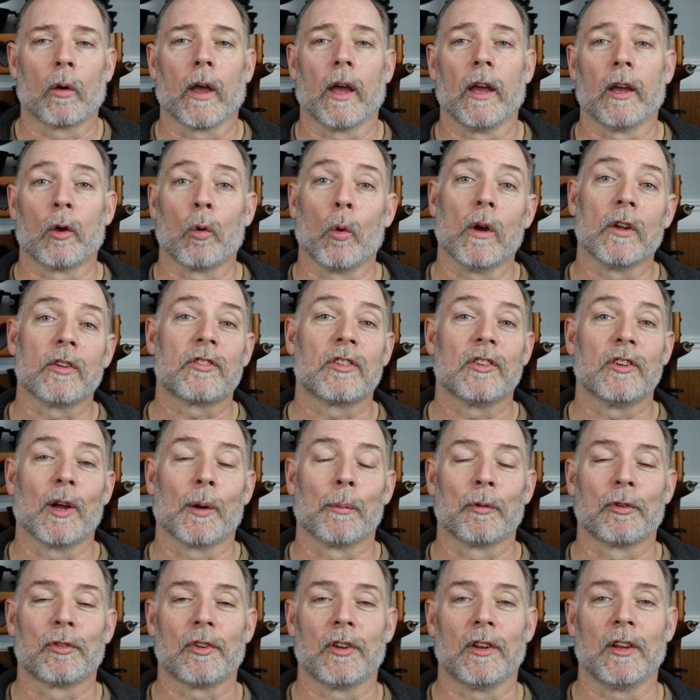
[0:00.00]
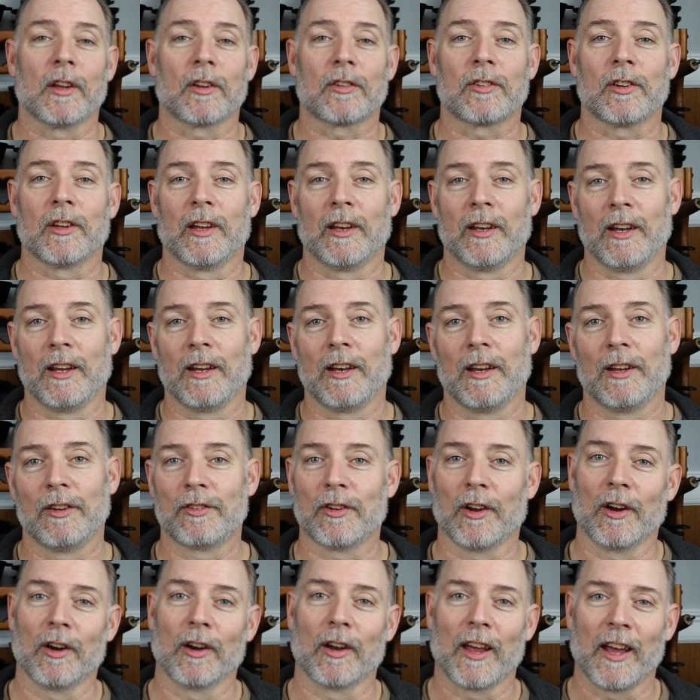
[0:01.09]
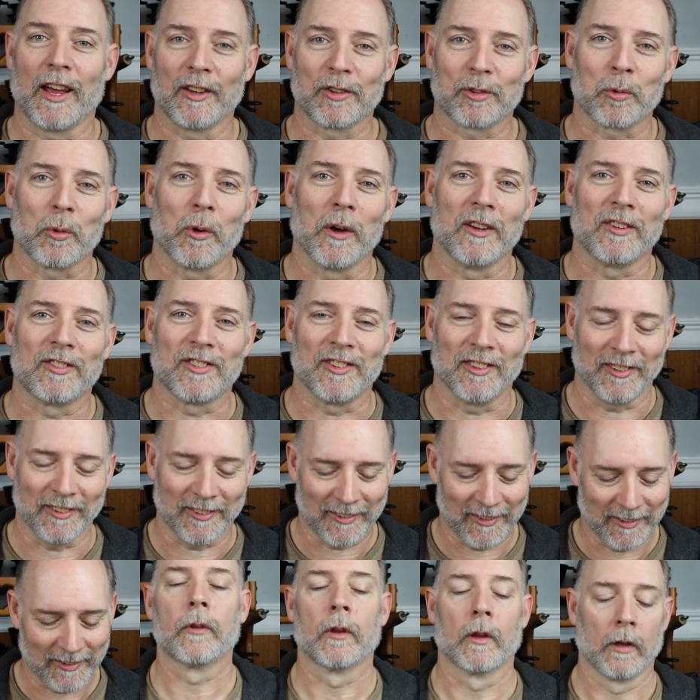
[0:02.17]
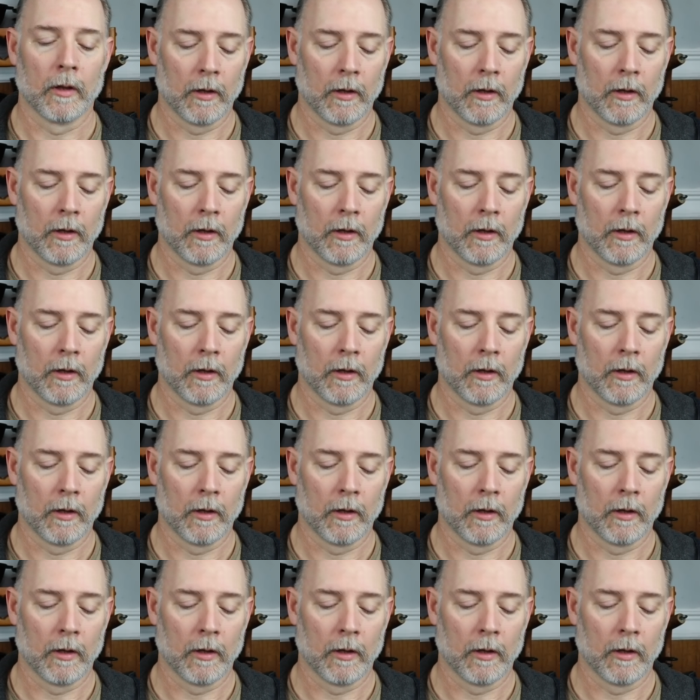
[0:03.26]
Okay, question number six, and it is our last question.